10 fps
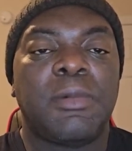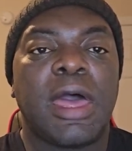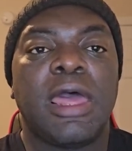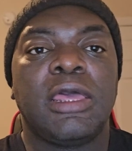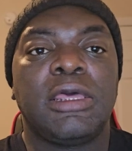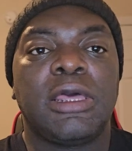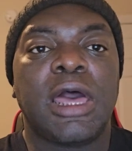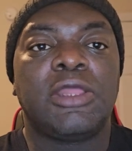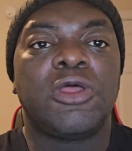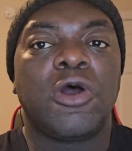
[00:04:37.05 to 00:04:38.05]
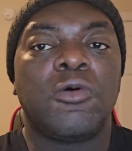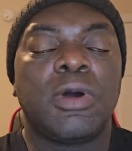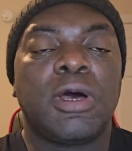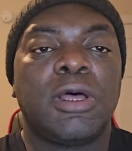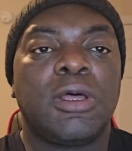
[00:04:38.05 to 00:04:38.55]
I
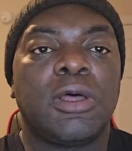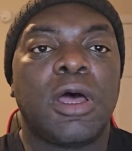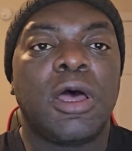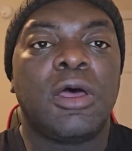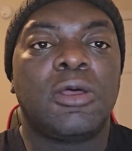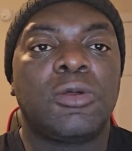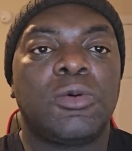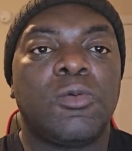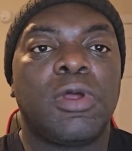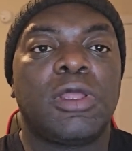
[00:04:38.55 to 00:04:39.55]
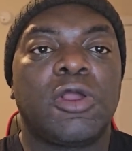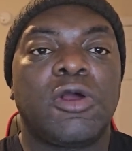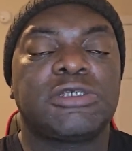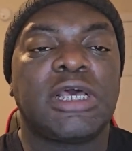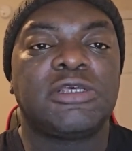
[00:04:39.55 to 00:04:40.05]
know one of the
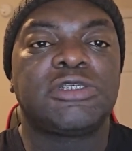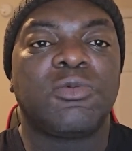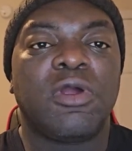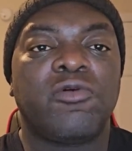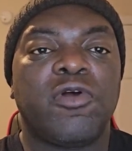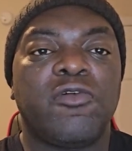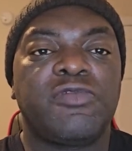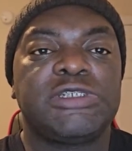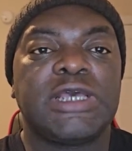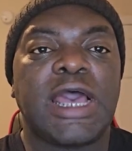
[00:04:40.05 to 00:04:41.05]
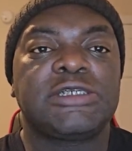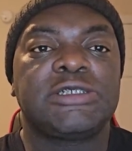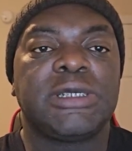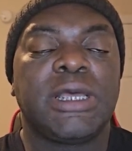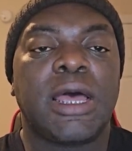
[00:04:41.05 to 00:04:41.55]
girls I used to work with, she
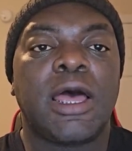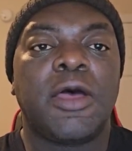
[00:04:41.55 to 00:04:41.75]
actually